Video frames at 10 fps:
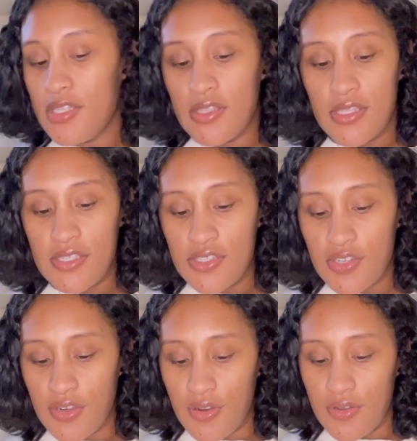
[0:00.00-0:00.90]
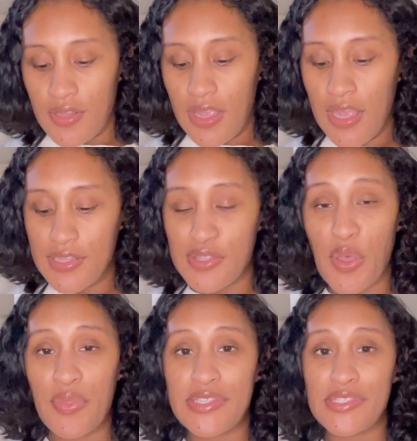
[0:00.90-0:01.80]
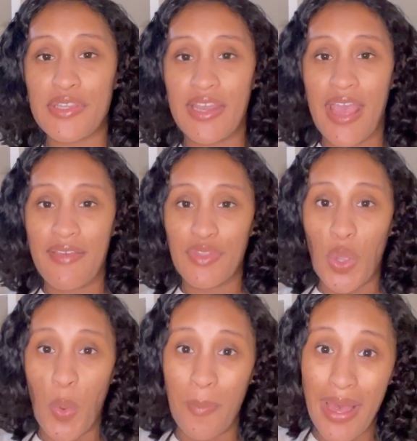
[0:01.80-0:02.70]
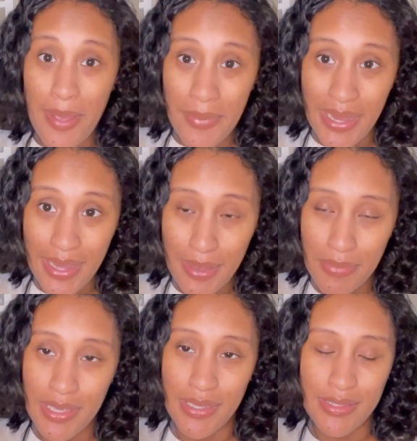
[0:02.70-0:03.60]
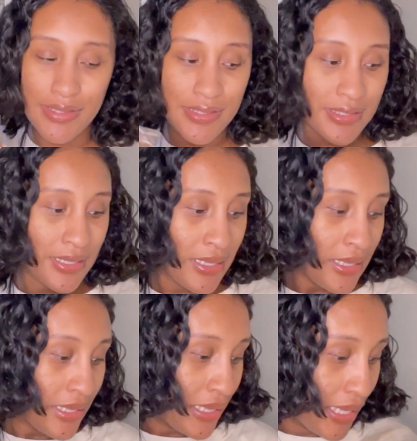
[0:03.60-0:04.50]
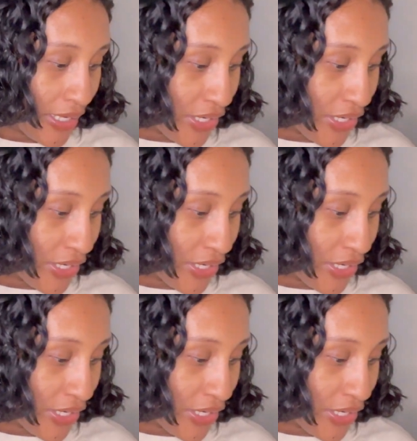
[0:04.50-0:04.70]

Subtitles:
This has turned, and so this is gonna have to go bye-bye because it